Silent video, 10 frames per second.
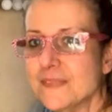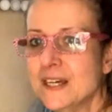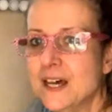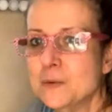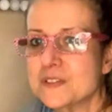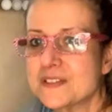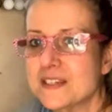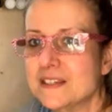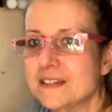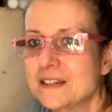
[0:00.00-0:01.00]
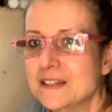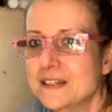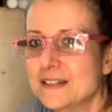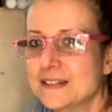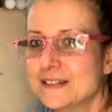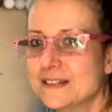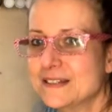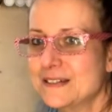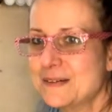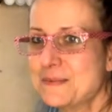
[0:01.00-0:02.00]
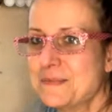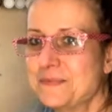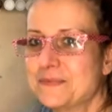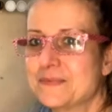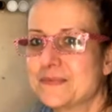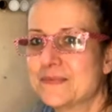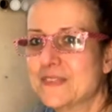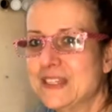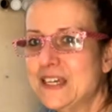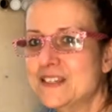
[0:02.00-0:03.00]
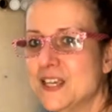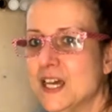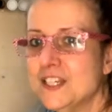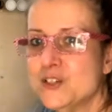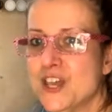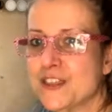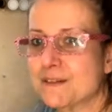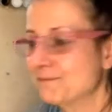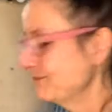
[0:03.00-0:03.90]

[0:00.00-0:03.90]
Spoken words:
I will see. Guys, say hi to Heather.